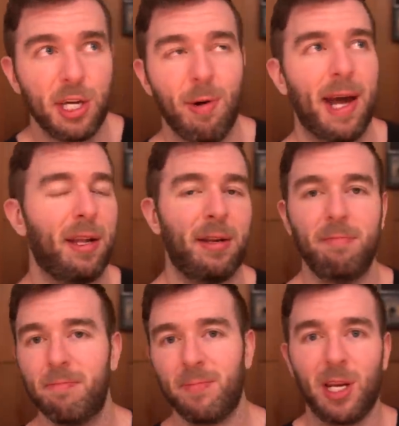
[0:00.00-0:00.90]
had
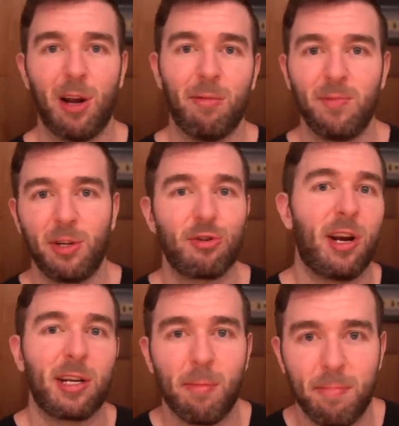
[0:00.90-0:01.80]
it, you know, you're
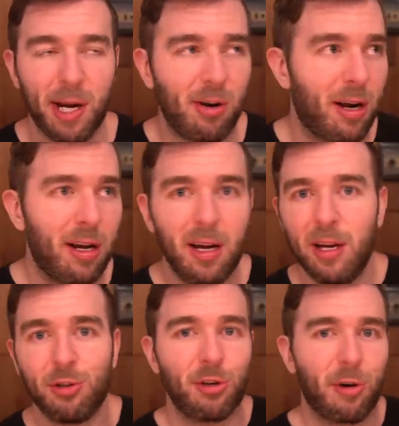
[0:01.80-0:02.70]
trying to compare a
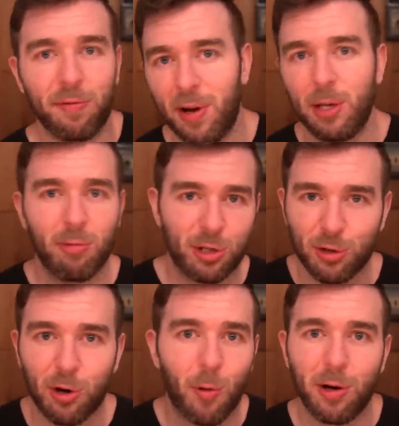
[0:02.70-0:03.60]
sugar-free to a
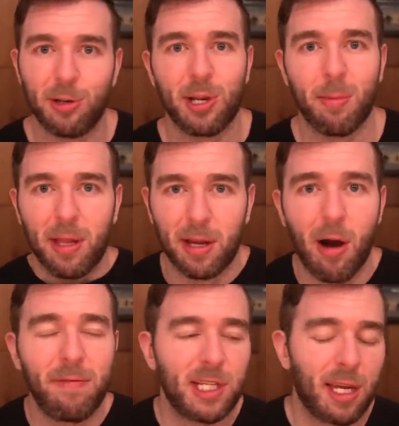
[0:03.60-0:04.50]
sugar one or something. Like
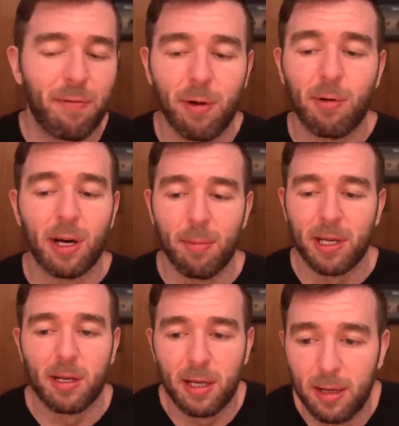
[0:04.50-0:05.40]
obviously, if we were
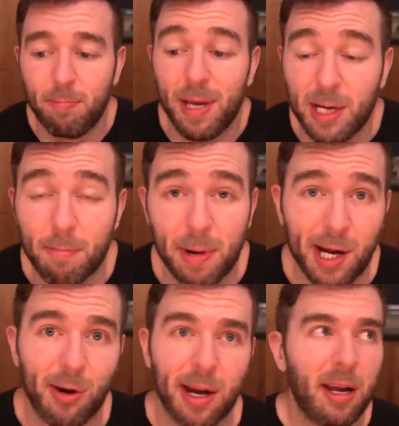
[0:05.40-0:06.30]
gonna be
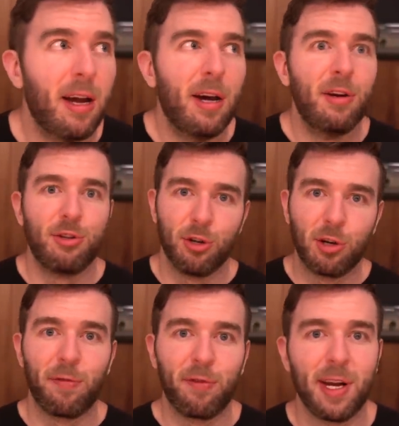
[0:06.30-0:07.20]
comparing
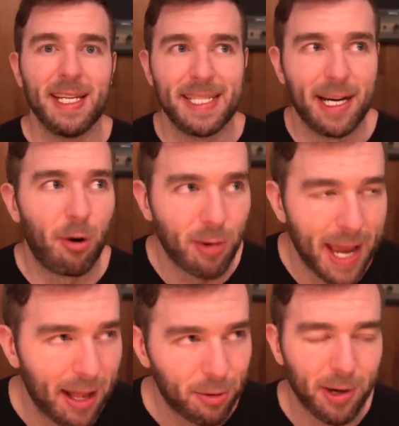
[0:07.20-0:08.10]
sugar-free,
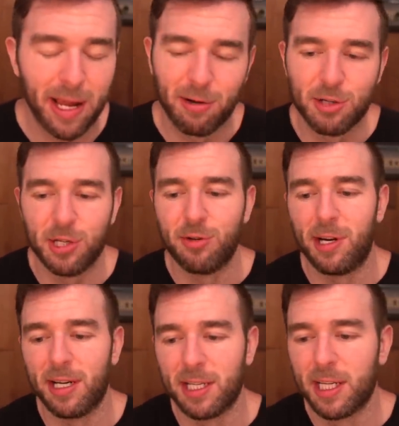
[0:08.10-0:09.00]
zero-calorie energy
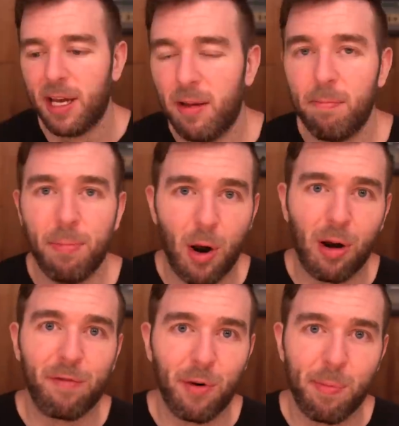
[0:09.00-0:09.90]
drinks,
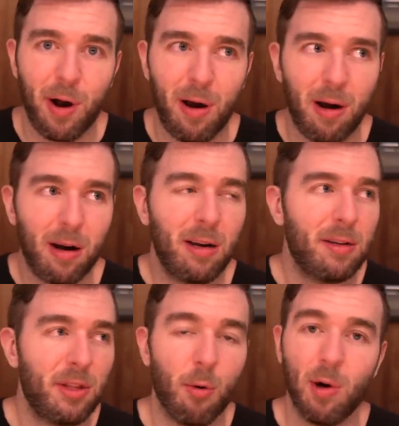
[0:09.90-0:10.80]
par for par,
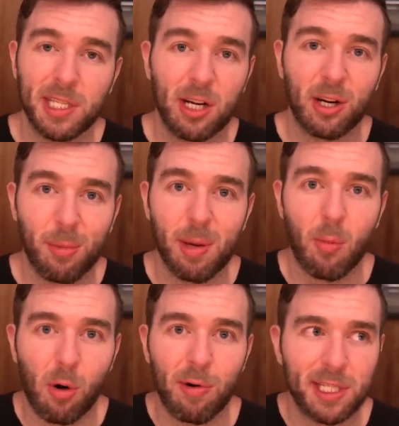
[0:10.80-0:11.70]
the ones that are gonna be
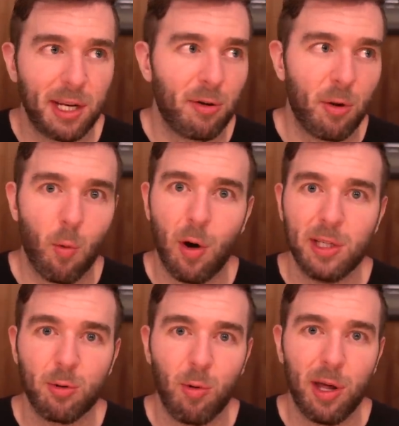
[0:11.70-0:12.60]
more risky are the
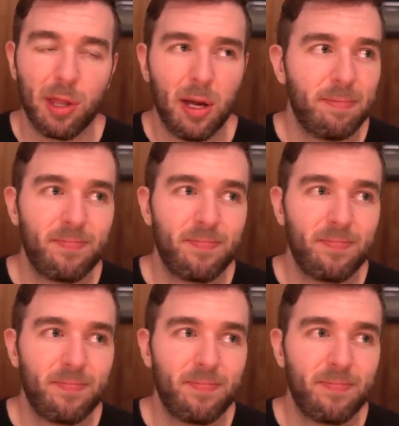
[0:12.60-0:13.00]
ones with